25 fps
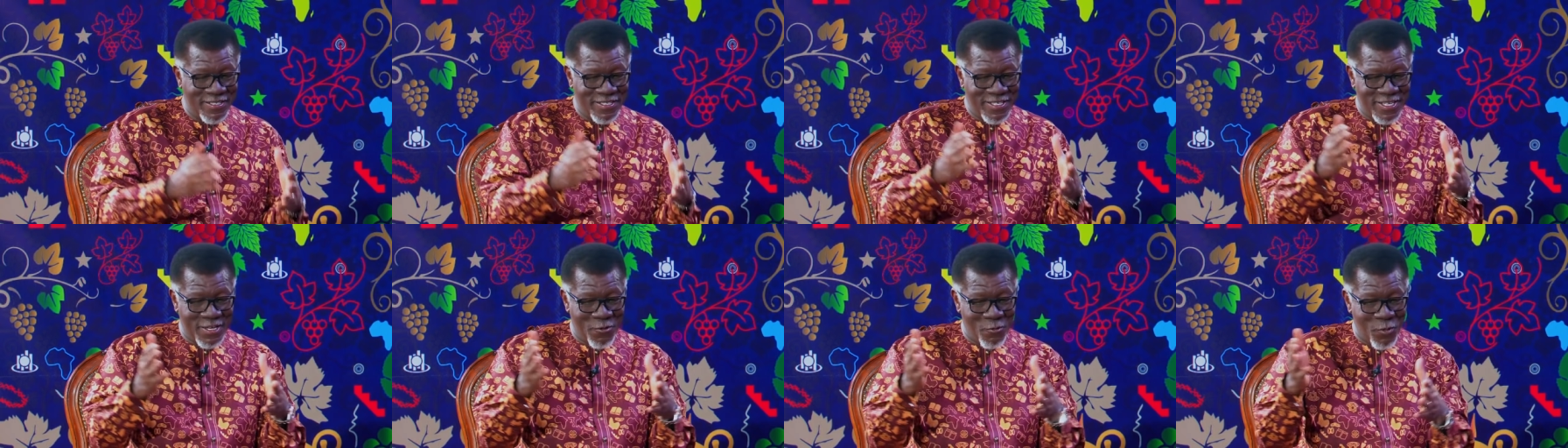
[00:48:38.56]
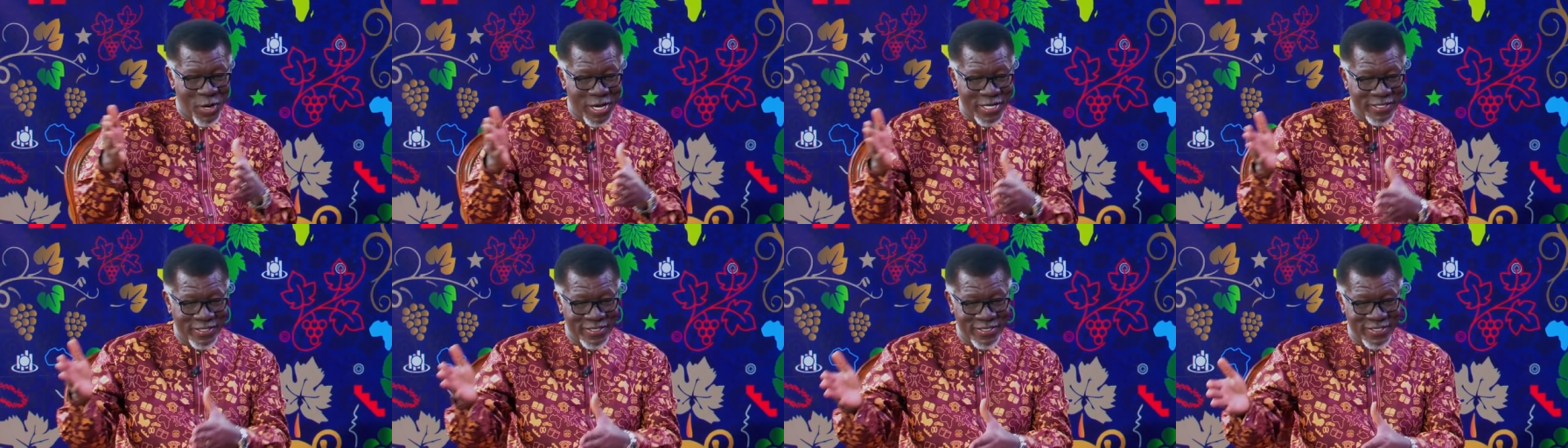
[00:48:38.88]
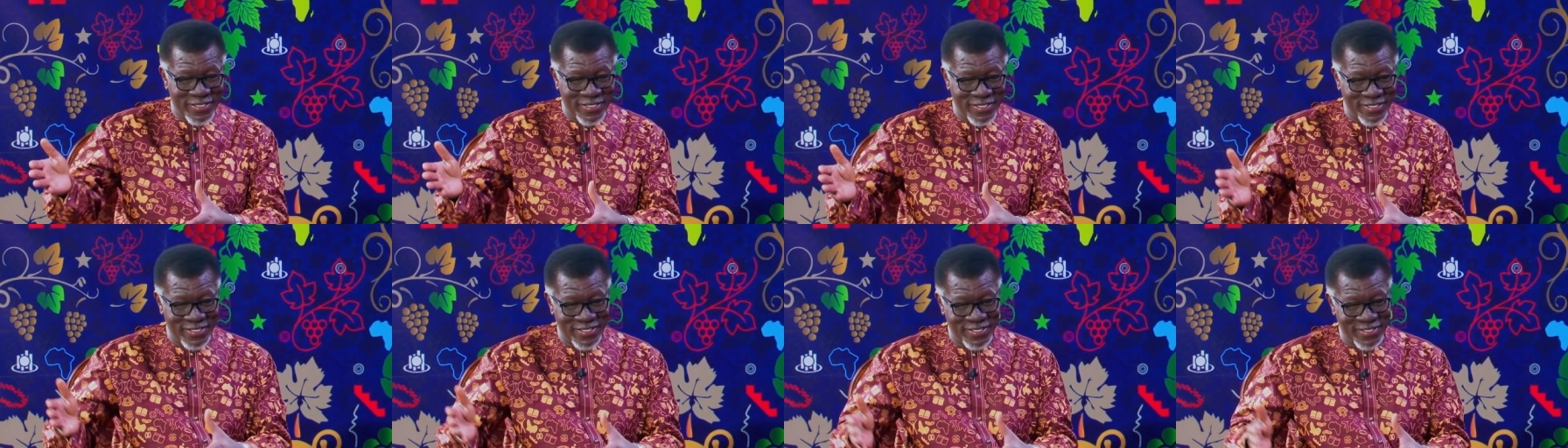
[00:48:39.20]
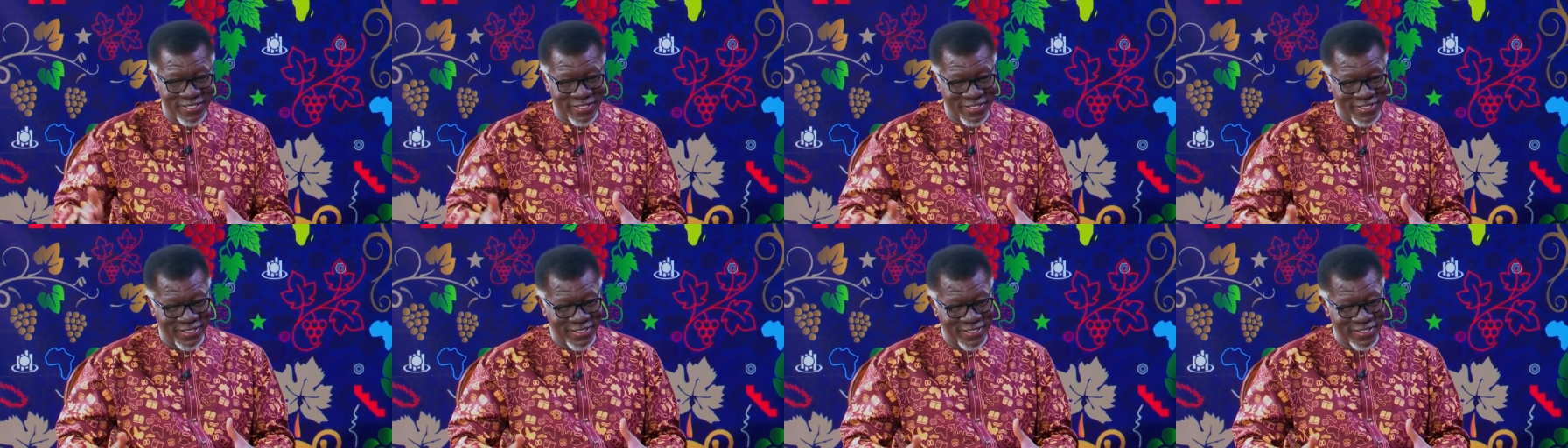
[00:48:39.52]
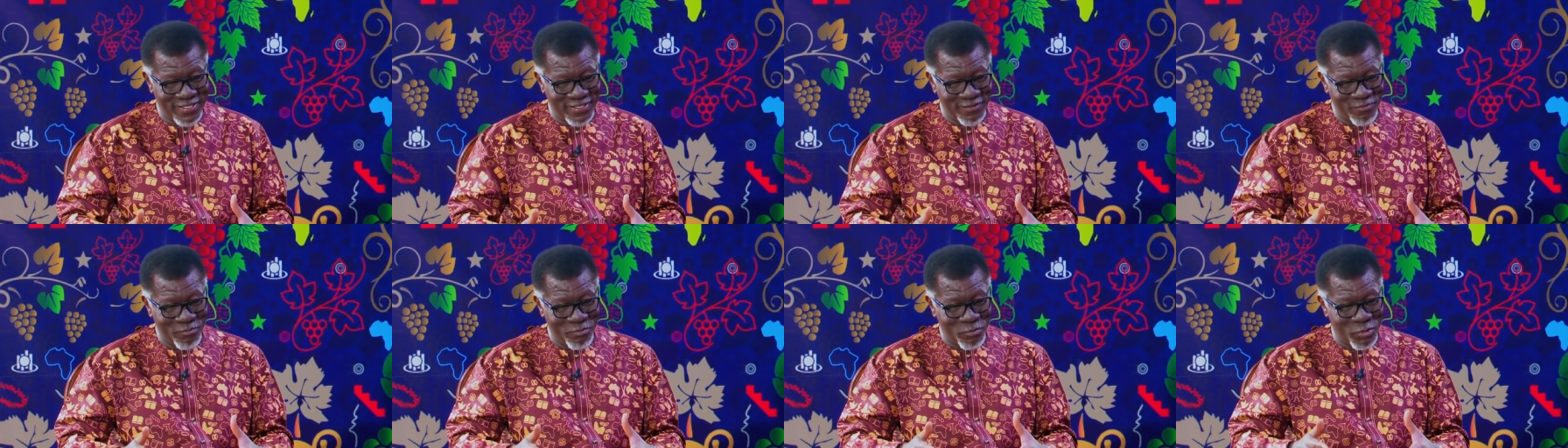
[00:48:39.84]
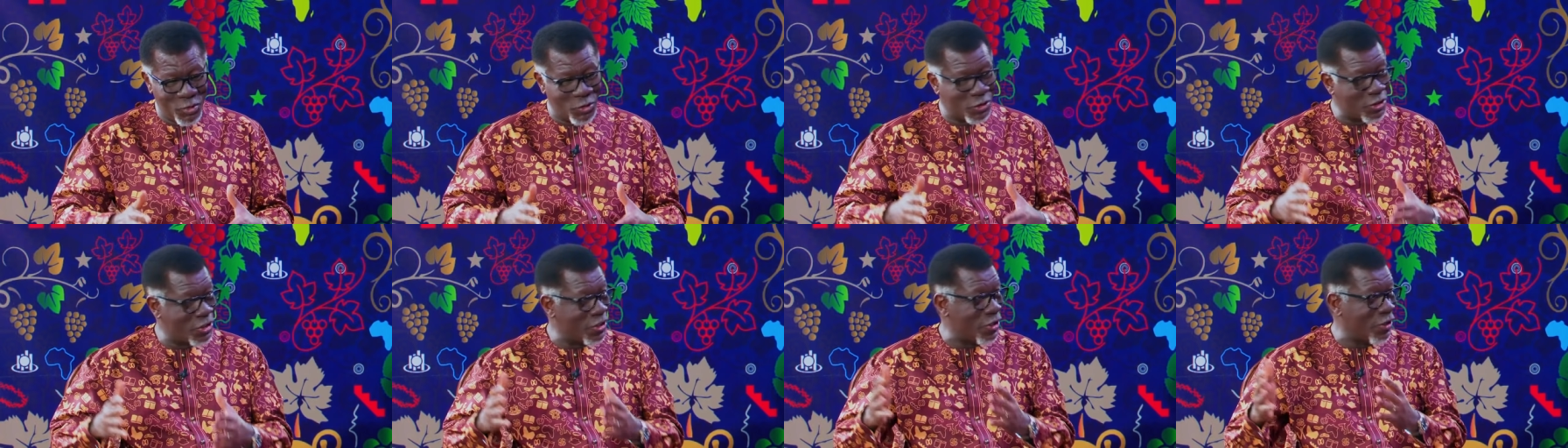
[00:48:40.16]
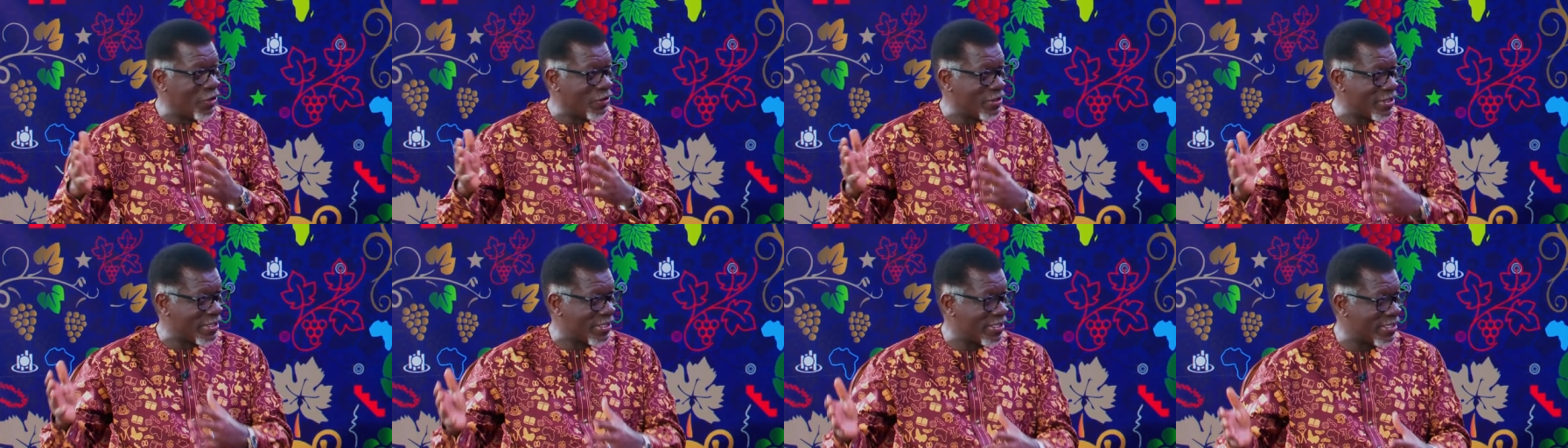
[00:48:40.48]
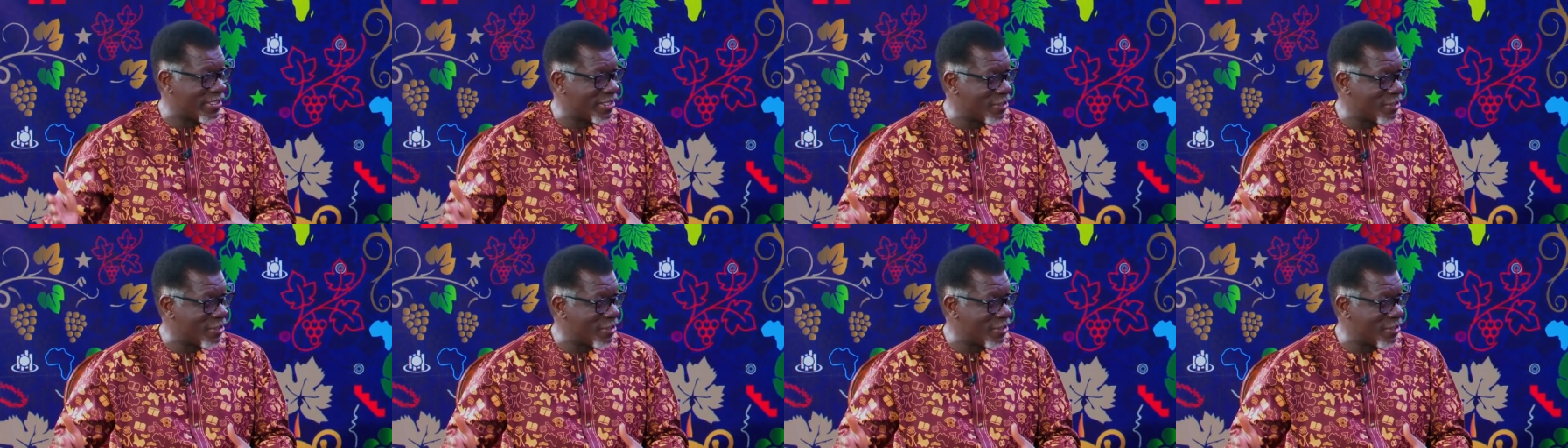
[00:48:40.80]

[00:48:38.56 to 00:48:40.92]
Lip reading: He went, procured